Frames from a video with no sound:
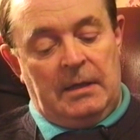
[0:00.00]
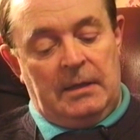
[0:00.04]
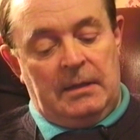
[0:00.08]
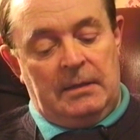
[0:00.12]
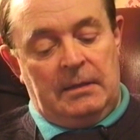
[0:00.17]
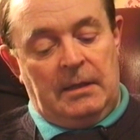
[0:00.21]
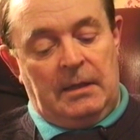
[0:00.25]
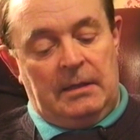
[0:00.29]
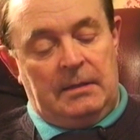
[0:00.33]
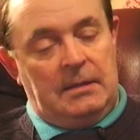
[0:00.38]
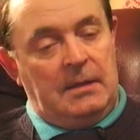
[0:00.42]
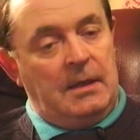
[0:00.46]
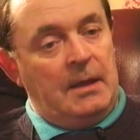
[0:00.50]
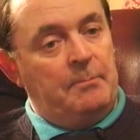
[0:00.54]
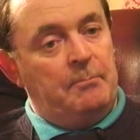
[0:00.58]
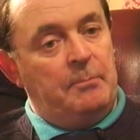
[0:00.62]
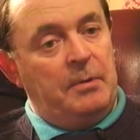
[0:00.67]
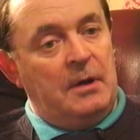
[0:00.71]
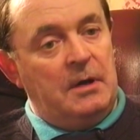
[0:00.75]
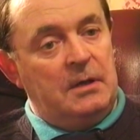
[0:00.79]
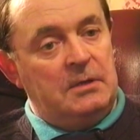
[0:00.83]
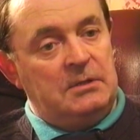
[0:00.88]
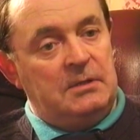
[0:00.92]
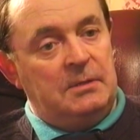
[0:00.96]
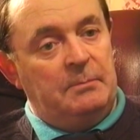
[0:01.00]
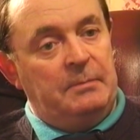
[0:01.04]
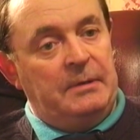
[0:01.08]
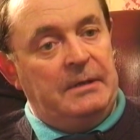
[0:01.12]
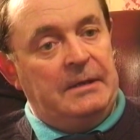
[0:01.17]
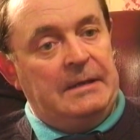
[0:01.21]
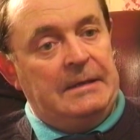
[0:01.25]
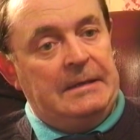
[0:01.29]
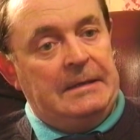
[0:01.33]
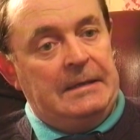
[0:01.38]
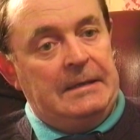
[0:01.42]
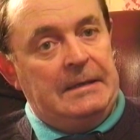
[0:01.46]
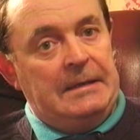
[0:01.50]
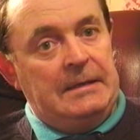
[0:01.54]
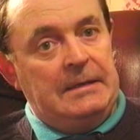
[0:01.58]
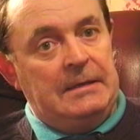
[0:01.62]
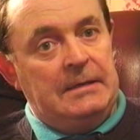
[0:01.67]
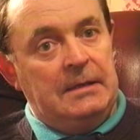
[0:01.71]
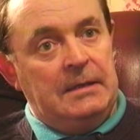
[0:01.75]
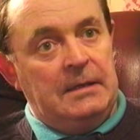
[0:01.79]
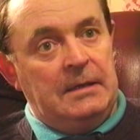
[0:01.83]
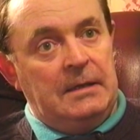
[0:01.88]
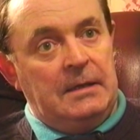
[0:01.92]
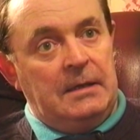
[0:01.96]
that they possibly need
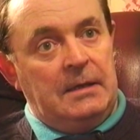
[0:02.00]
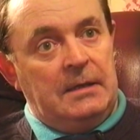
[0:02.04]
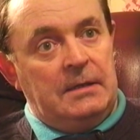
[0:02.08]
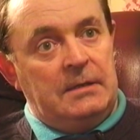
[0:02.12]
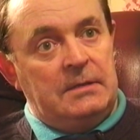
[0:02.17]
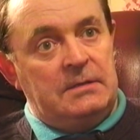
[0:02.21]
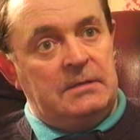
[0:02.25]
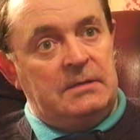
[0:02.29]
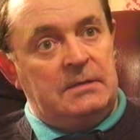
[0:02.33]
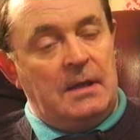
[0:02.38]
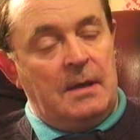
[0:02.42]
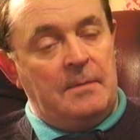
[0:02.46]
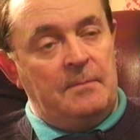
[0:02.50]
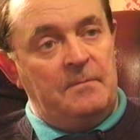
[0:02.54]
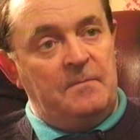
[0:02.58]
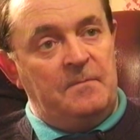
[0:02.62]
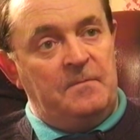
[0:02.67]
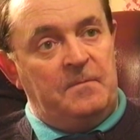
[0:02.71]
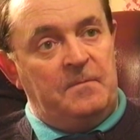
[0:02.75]
some